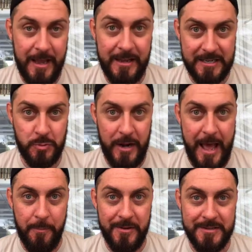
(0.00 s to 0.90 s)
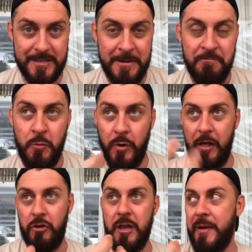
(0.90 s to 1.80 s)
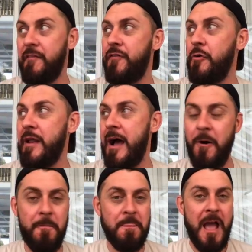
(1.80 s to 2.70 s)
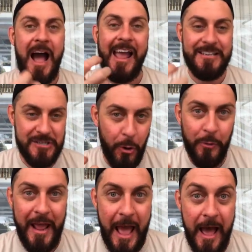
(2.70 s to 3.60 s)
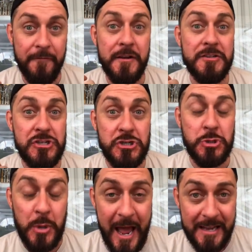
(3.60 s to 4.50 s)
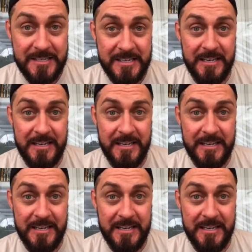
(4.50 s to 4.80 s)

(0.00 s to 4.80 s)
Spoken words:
And guess what happens? When I look at my phone now, I don't have stress.